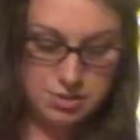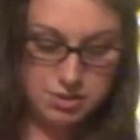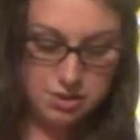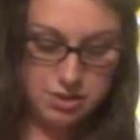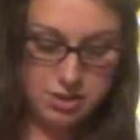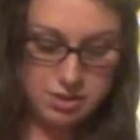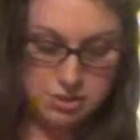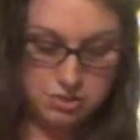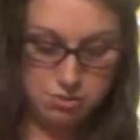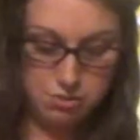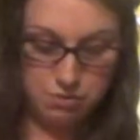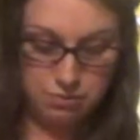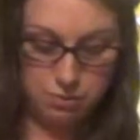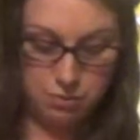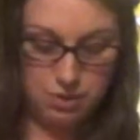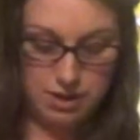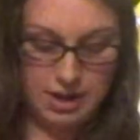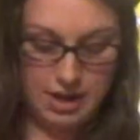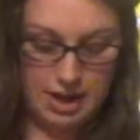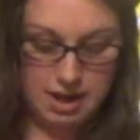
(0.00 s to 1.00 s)
students to
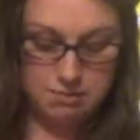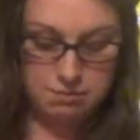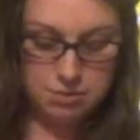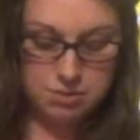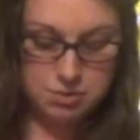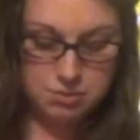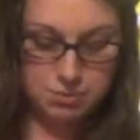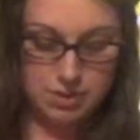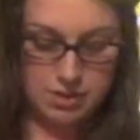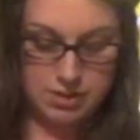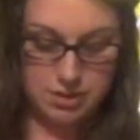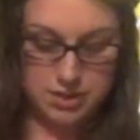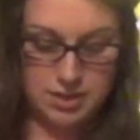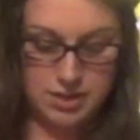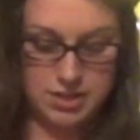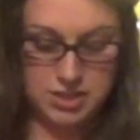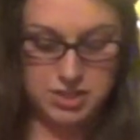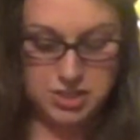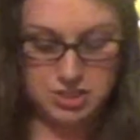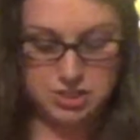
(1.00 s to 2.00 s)
avoid adverse weather
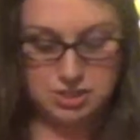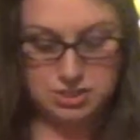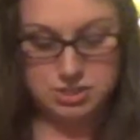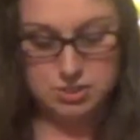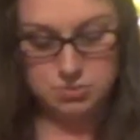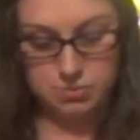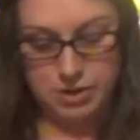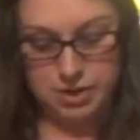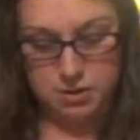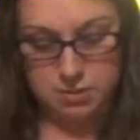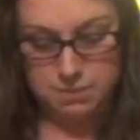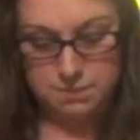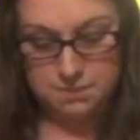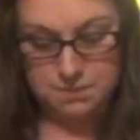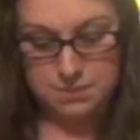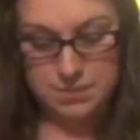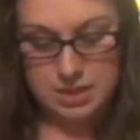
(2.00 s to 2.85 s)
conditions as well.